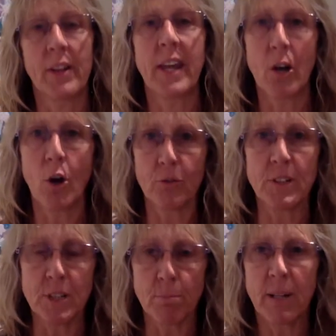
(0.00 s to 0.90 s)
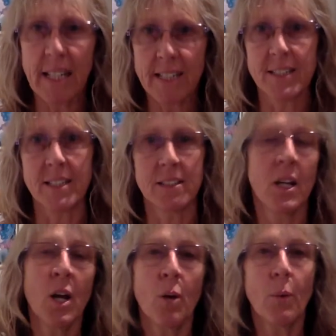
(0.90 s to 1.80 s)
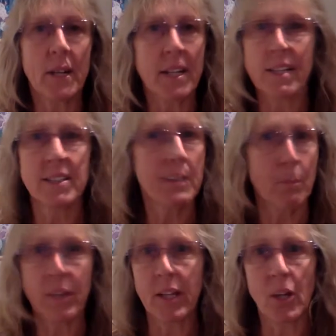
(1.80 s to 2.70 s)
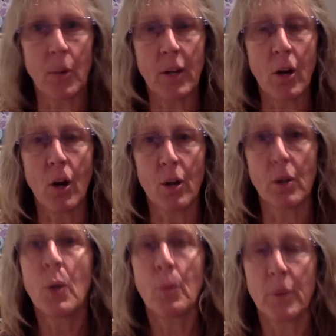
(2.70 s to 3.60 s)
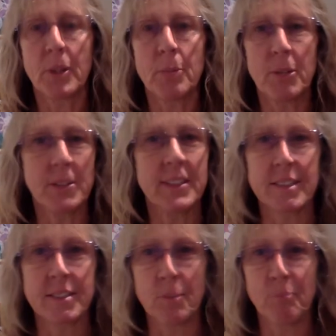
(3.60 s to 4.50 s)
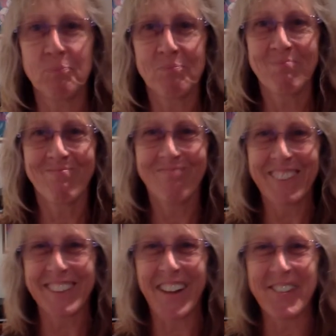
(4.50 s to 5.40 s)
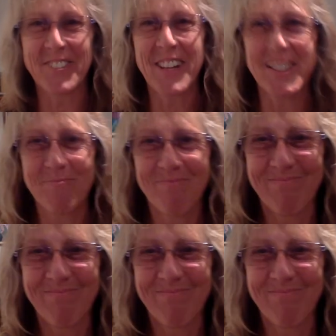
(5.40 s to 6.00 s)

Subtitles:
They are often depleted when there's something going on with the immune system. So have fun.